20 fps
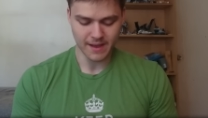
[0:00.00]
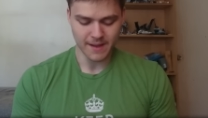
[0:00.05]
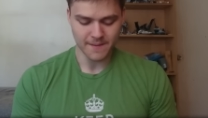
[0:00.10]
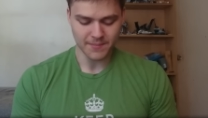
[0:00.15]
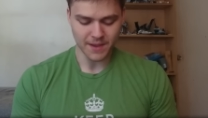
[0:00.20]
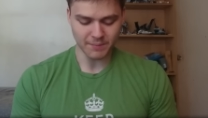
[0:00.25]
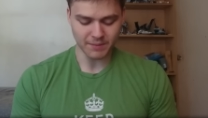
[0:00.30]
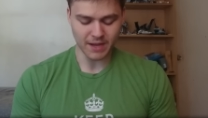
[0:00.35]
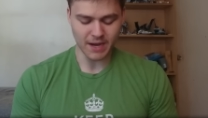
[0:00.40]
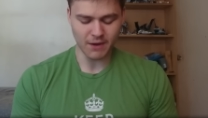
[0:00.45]

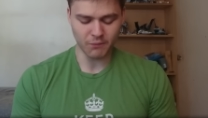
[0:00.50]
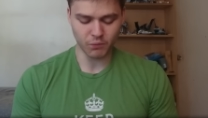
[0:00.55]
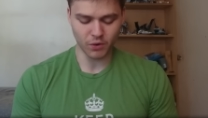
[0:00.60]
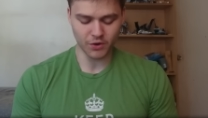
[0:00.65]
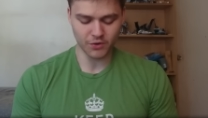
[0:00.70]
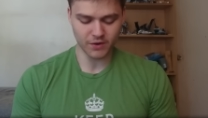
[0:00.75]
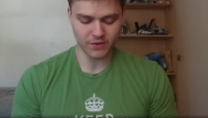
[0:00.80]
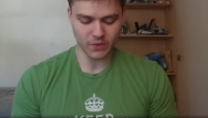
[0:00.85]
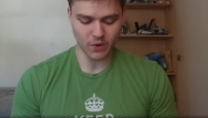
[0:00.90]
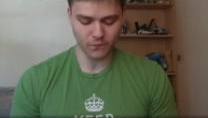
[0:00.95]
I'm kind of
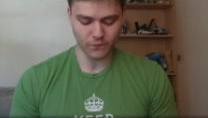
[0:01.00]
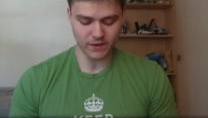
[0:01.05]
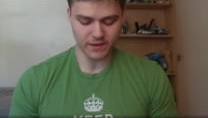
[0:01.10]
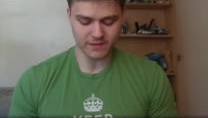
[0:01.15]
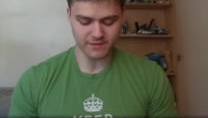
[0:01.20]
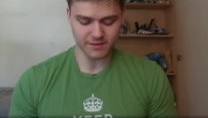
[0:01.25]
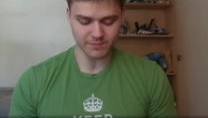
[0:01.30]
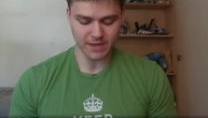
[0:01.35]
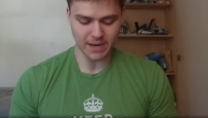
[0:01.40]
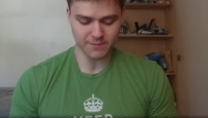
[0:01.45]
wondering, though, if we
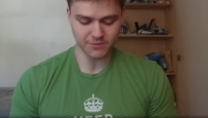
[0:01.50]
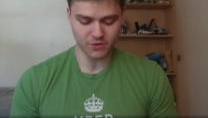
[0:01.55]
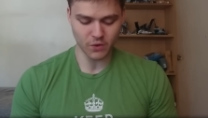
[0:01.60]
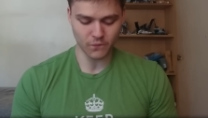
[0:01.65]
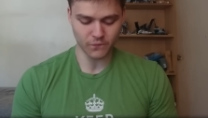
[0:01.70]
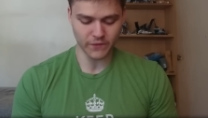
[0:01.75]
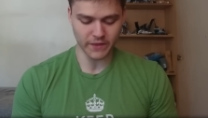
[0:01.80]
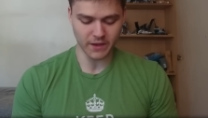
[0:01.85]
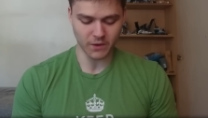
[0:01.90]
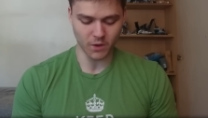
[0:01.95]
can sometimes go
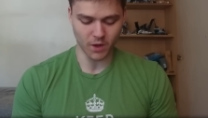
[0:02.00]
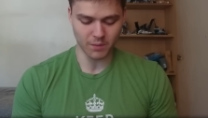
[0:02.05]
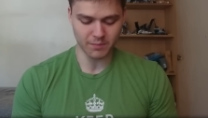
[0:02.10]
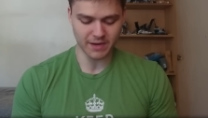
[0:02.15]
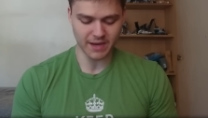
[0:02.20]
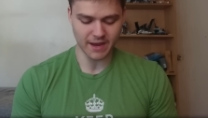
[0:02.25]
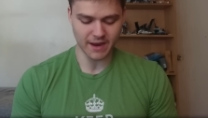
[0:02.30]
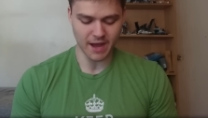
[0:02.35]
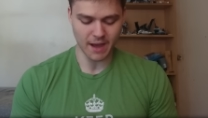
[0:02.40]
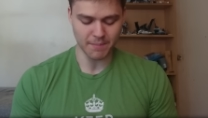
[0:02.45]
for that
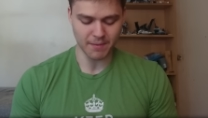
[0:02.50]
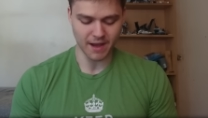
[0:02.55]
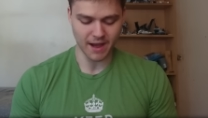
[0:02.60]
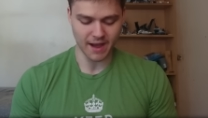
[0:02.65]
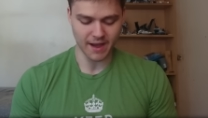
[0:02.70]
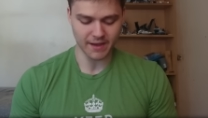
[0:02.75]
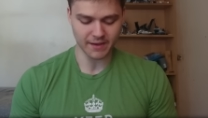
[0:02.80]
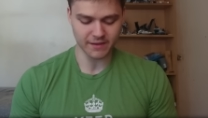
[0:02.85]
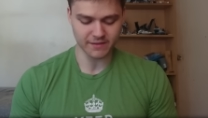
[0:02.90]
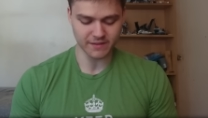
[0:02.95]
Goblin Hut up
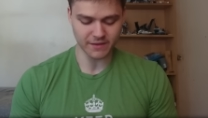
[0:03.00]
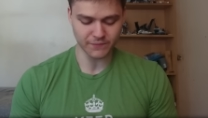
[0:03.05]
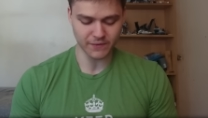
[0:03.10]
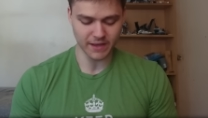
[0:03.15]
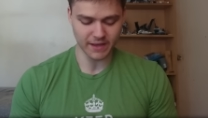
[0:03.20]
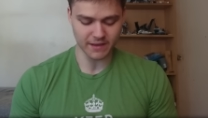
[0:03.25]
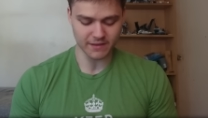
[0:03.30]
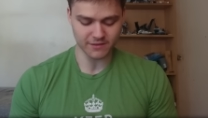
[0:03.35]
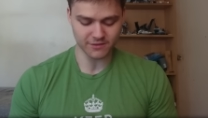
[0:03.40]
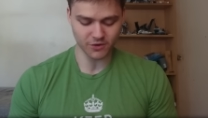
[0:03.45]
high, because I feel
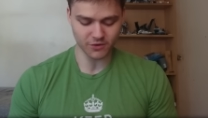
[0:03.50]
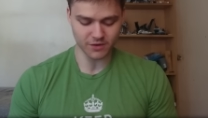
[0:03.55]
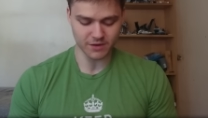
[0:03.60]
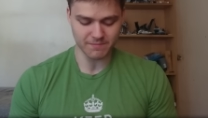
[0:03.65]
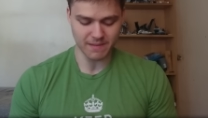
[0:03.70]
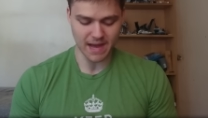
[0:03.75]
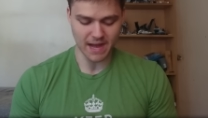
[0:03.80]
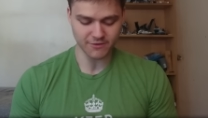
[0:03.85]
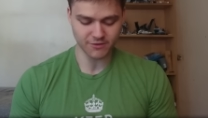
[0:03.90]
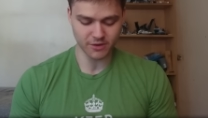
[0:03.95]
like in certain
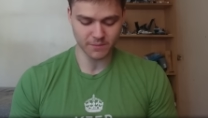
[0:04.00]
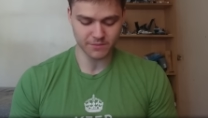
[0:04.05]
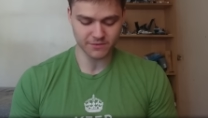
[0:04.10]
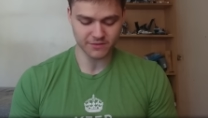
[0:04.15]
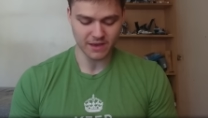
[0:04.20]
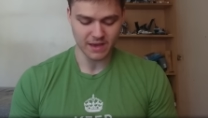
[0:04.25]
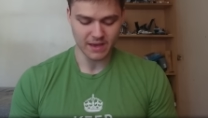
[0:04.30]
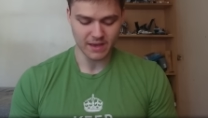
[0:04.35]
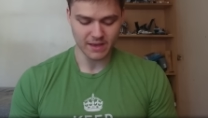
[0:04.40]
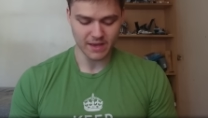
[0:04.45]
matchups,
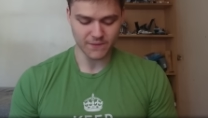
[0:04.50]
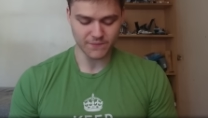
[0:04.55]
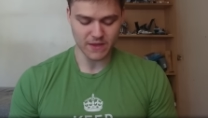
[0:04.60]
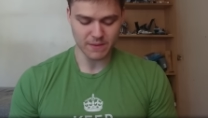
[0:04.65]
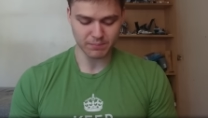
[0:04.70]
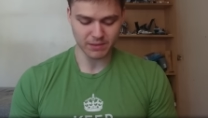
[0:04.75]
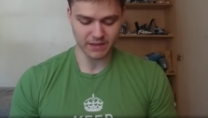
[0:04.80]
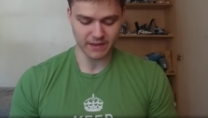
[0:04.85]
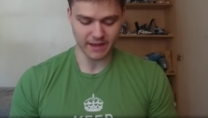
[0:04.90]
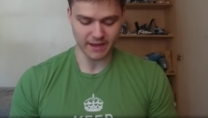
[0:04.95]
if they
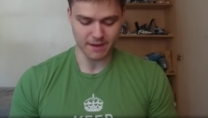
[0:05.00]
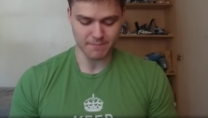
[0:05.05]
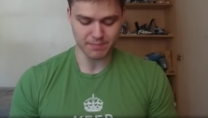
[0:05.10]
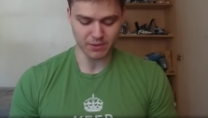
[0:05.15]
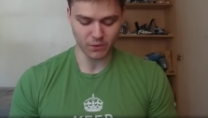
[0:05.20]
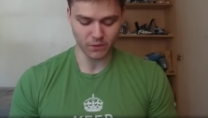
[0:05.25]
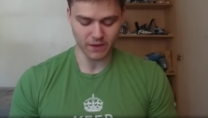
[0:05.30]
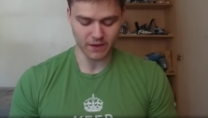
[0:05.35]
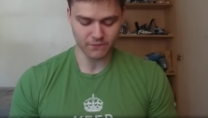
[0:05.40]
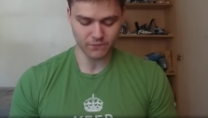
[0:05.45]
play like a
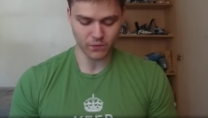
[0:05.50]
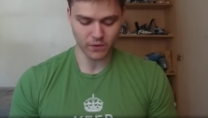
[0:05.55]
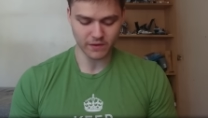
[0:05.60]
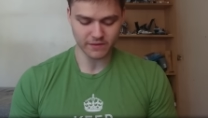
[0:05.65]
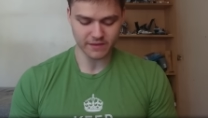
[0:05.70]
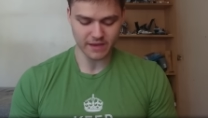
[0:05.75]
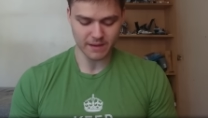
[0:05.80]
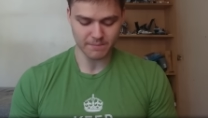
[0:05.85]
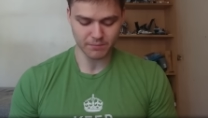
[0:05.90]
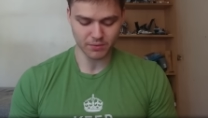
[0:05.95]
building, for
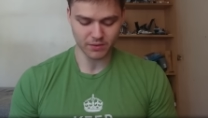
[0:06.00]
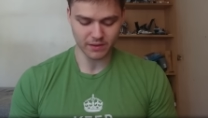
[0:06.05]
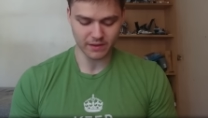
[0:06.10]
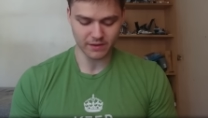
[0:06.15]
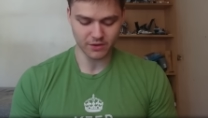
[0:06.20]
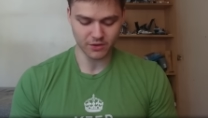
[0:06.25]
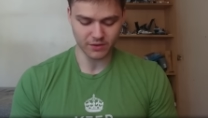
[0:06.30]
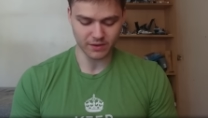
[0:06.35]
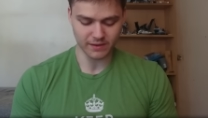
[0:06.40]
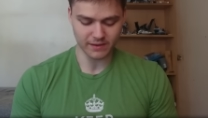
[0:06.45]
example,
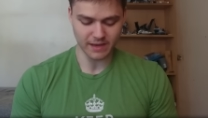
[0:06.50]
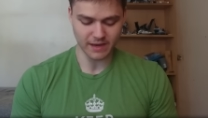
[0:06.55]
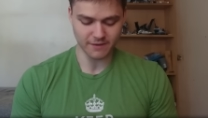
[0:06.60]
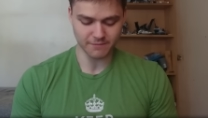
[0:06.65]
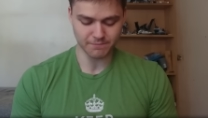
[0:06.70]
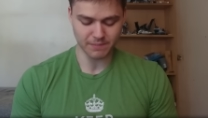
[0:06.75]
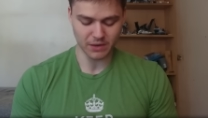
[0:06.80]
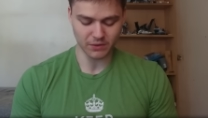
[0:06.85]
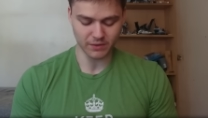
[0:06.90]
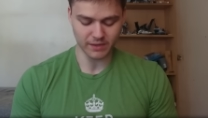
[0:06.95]
you can kind
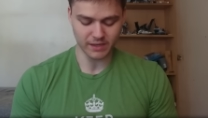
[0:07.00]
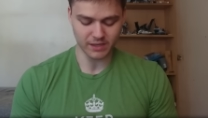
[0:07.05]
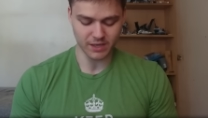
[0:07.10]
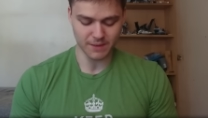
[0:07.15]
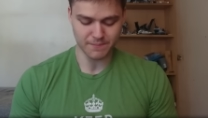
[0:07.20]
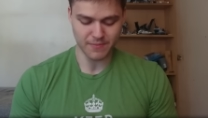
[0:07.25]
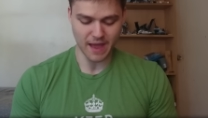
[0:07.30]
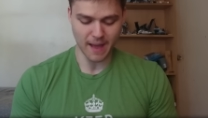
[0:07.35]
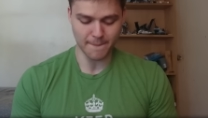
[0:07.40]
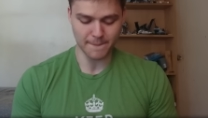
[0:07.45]
of barely
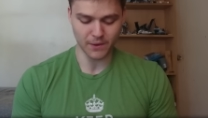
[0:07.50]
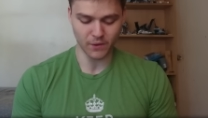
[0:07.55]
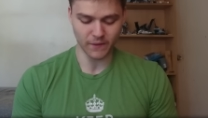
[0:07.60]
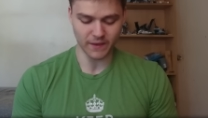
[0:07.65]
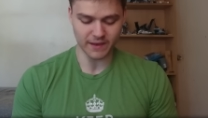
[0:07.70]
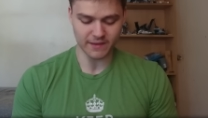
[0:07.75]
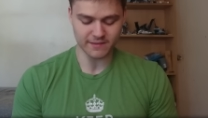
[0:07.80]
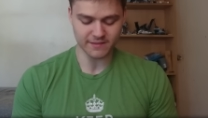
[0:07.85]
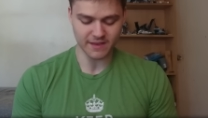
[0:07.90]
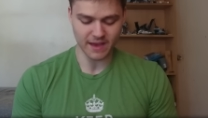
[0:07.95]
clip that
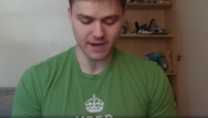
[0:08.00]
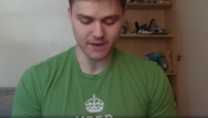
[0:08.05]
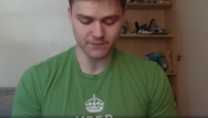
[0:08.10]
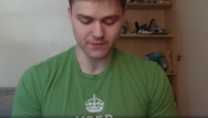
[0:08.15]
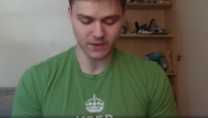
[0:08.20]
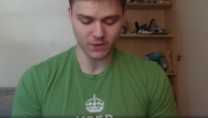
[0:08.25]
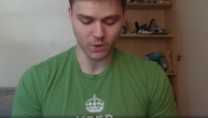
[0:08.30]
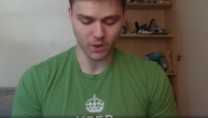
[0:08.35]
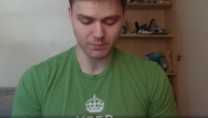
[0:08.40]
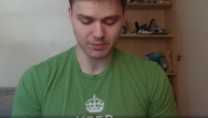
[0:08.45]
building inside of
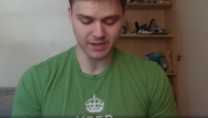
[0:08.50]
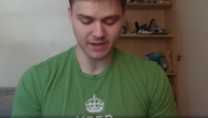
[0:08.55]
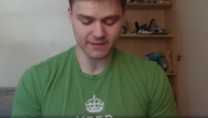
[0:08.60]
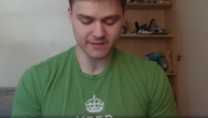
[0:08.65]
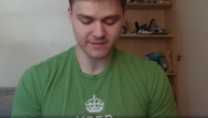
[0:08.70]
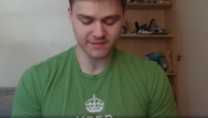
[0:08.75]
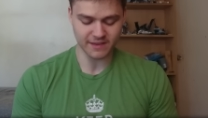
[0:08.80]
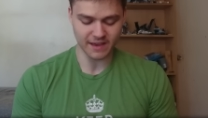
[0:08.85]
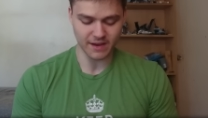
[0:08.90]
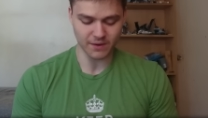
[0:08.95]
the Goblin
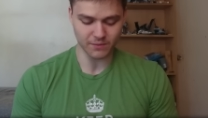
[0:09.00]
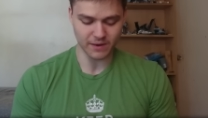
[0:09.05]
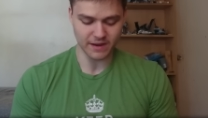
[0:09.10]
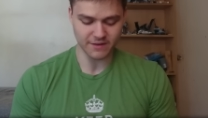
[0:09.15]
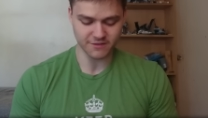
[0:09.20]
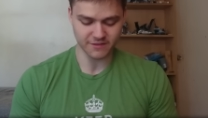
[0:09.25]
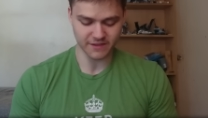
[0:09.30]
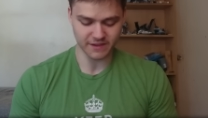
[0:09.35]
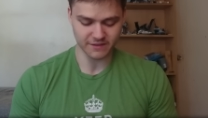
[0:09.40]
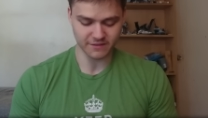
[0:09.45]
Hut's sight
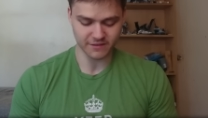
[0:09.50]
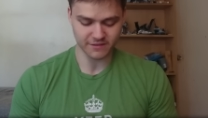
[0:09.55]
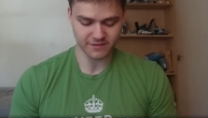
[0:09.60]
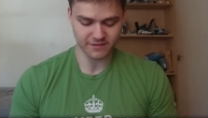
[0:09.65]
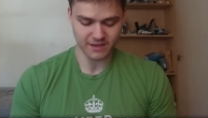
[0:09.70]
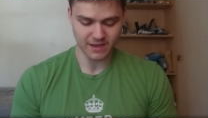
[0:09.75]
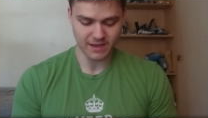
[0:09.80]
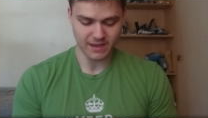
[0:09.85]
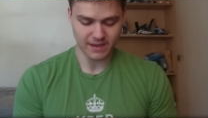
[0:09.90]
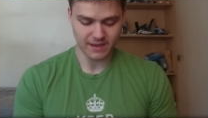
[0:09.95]
range, and then just
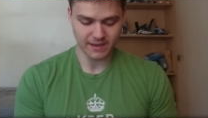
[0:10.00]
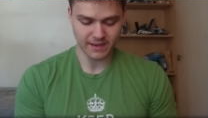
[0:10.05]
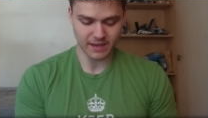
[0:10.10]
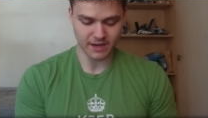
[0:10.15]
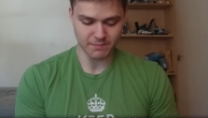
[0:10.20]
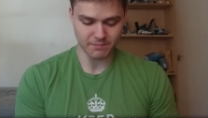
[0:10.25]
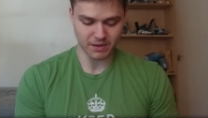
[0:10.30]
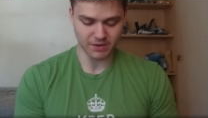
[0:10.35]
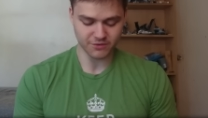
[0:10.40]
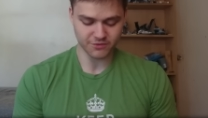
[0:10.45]
get
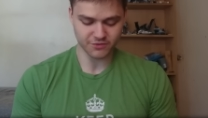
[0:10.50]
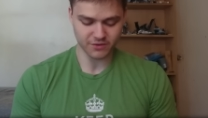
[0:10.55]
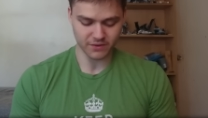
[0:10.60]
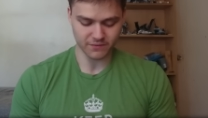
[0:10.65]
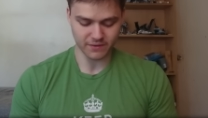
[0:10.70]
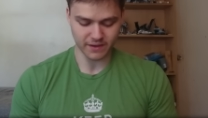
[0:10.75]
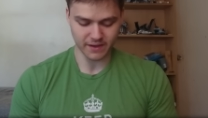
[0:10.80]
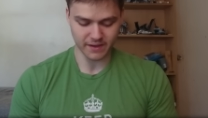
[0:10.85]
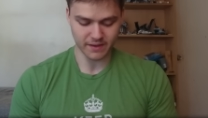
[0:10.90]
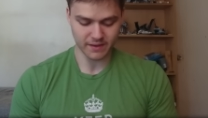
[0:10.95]
a bunch
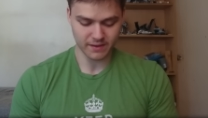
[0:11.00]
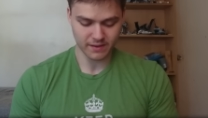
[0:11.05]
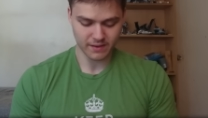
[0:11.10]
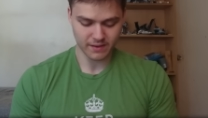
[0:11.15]
of